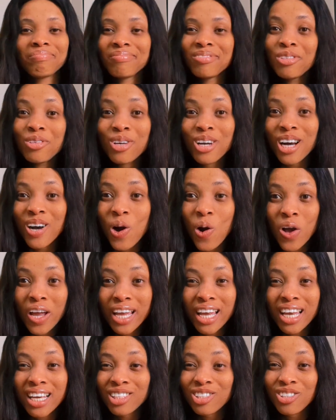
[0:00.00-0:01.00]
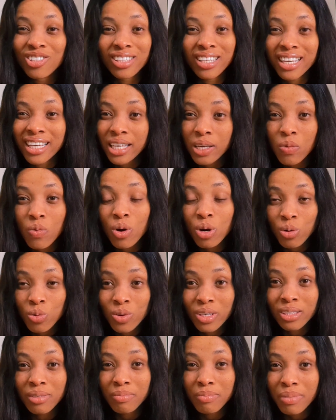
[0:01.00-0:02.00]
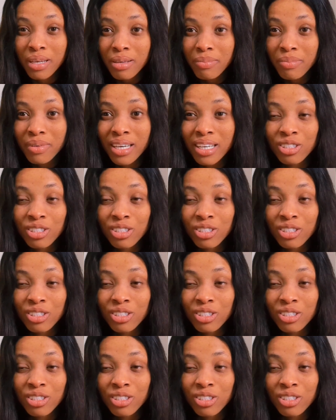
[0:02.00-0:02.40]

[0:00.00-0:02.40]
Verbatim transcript: you are okay to take a walk with the baby,